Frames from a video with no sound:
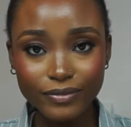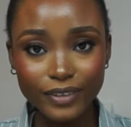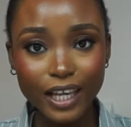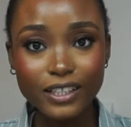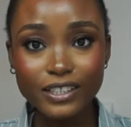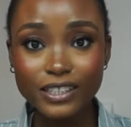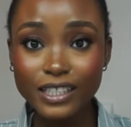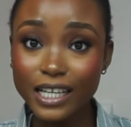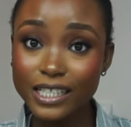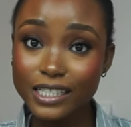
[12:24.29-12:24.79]

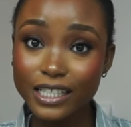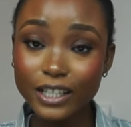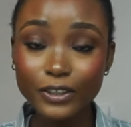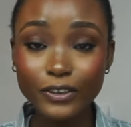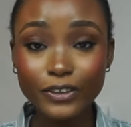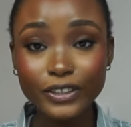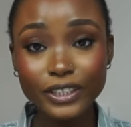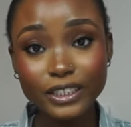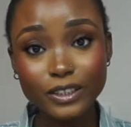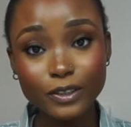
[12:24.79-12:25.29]
As you guys can
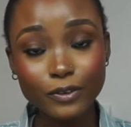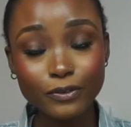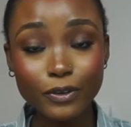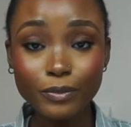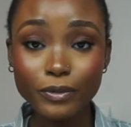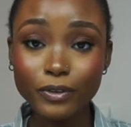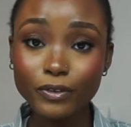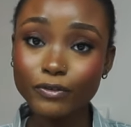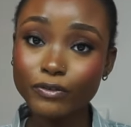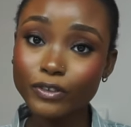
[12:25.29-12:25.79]
already tell
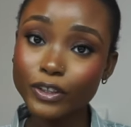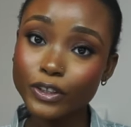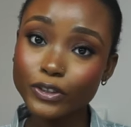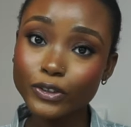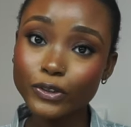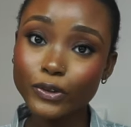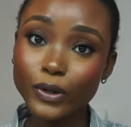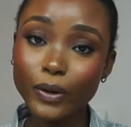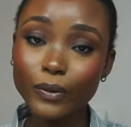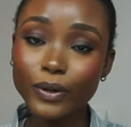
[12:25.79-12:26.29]
from the
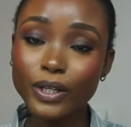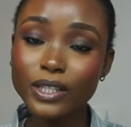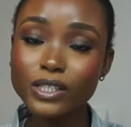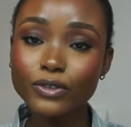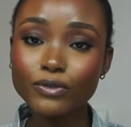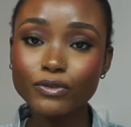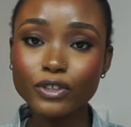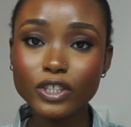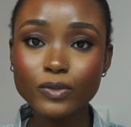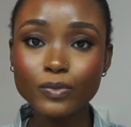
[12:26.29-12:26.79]
video, I went
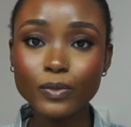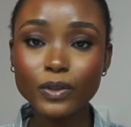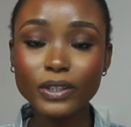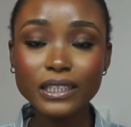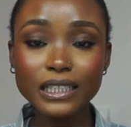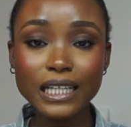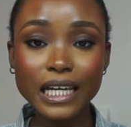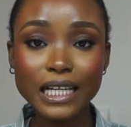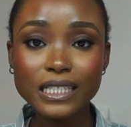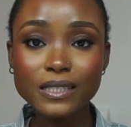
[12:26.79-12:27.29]
to
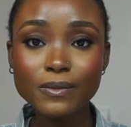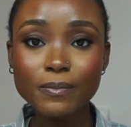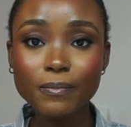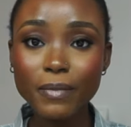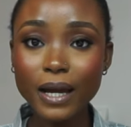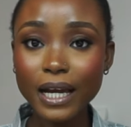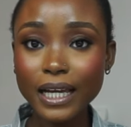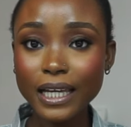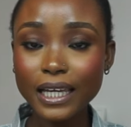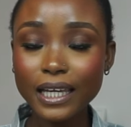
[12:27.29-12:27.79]
Richmond Night
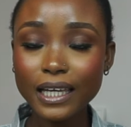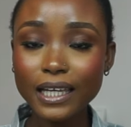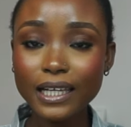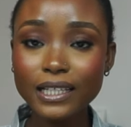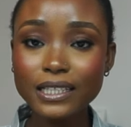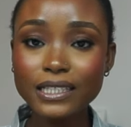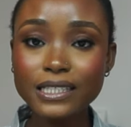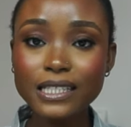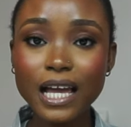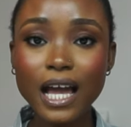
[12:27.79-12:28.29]

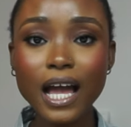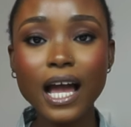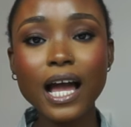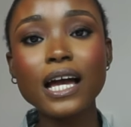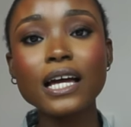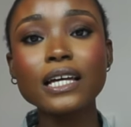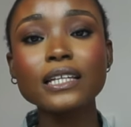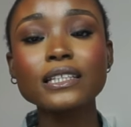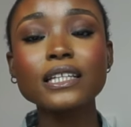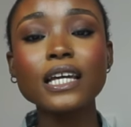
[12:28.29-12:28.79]
Market,
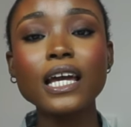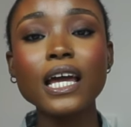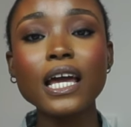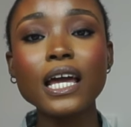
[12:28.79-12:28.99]
and